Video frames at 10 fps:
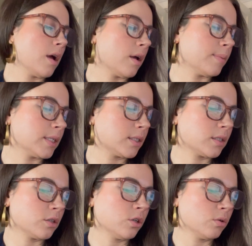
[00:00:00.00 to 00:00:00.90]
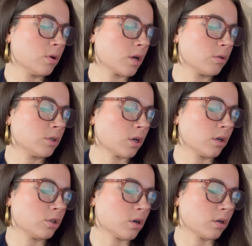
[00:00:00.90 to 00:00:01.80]
Um, it's the NuGo
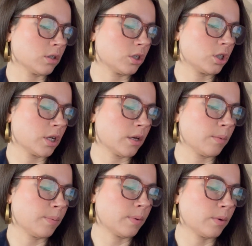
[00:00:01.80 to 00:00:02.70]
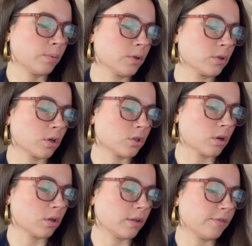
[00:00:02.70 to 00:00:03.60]
dark chocolate chip, real dark
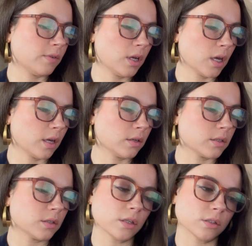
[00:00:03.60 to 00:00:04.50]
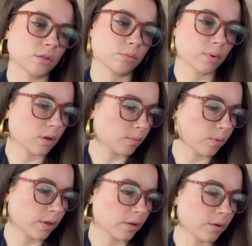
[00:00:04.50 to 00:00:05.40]
chocolate, vegan, contains no palm
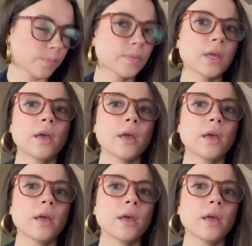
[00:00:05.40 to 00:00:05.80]
oil.